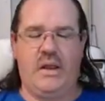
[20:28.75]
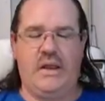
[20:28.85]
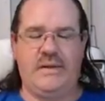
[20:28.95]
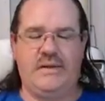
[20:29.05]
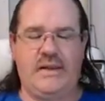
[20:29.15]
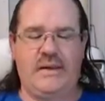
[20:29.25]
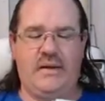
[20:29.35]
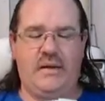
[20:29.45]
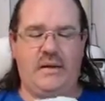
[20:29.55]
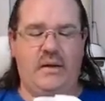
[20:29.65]
It's
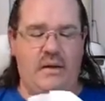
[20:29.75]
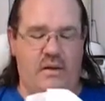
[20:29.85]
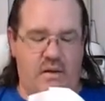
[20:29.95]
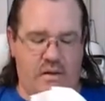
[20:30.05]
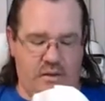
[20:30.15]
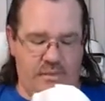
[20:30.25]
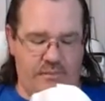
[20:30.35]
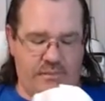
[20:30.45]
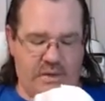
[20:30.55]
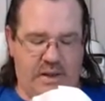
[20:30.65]
hidden,
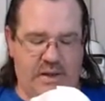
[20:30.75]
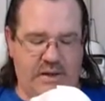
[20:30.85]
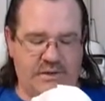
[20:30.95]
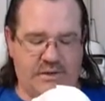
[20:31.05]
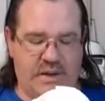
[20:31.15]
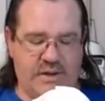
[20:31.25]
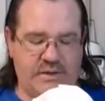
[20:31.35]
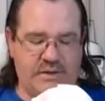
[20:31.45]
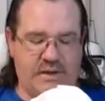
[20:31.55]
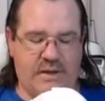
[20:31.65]
and I
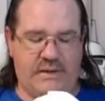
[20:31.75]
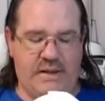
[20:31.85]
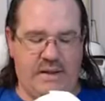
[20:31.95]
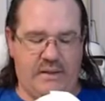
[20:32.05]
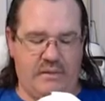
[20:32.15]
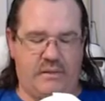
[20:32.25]
just like that,